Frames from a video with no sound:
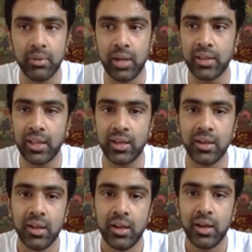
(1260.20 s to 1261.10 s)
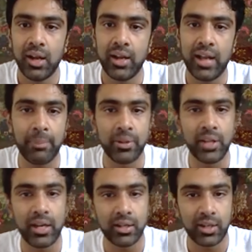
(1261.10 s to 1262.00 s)
And then it happened
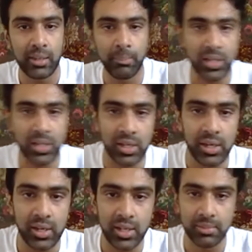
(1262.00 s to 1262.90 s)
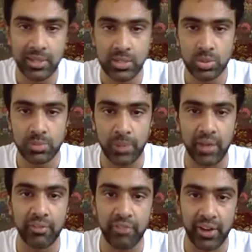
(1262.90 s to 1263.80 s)
that Chemplast and India Cements was
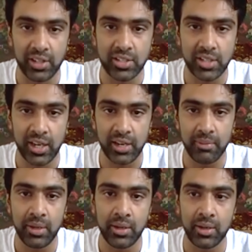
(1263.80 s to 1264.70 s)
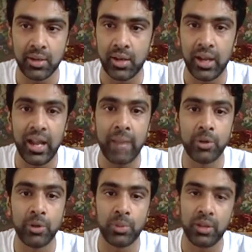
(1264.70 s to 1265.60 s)
playing a finals game and I
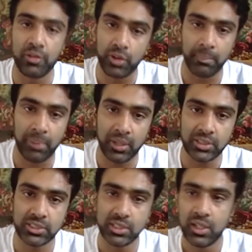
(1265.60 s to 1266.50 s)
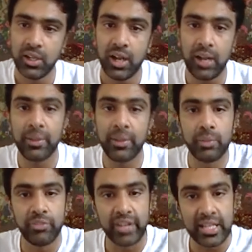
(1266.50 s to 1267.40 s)
happened to play for Chemplast and I picked
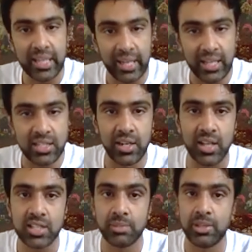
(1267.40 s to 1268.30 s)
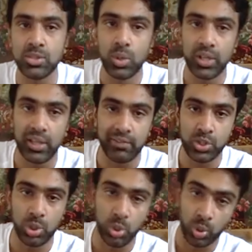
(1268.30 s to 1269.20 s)
up wickets against India Cements, who were the
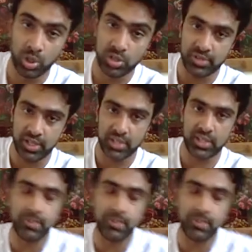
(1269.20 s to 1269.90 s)
eventual owners of CSK.